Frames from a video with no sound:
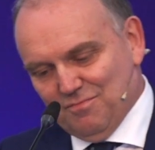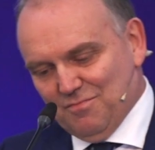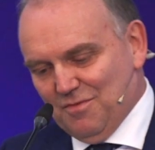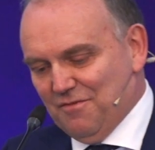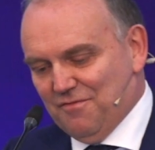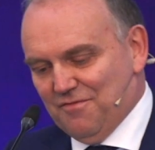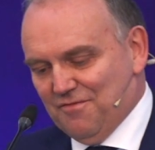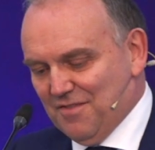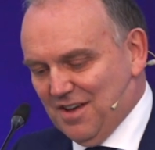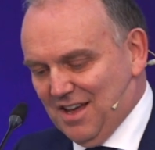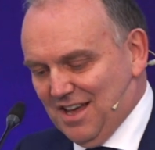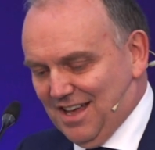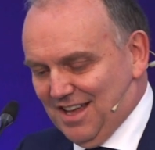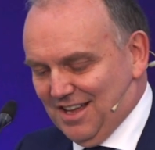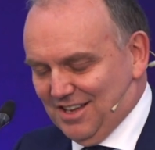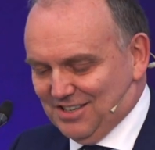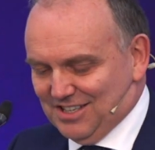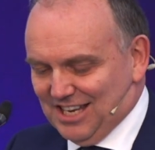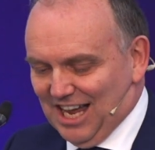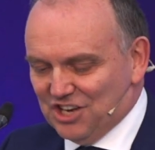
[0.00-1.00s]
we've
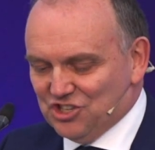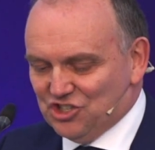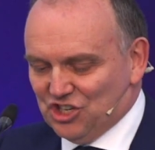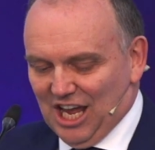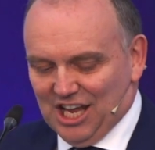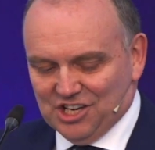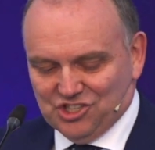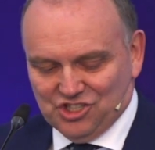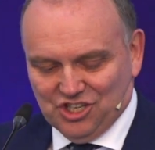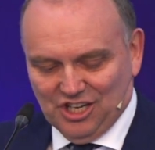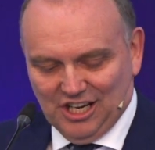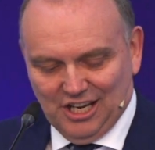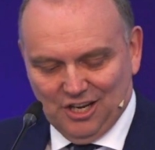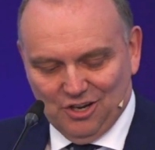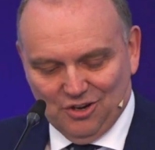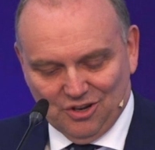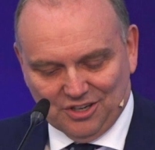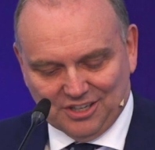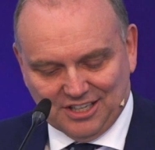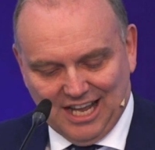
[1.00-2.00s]
tangentially
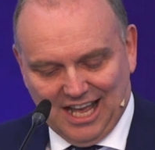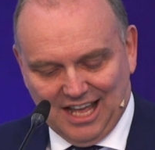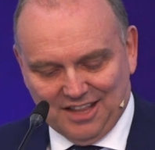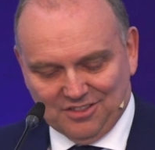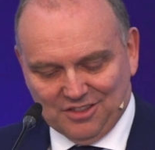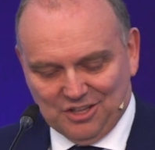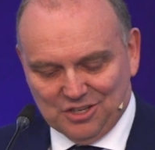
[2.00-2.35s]
looked at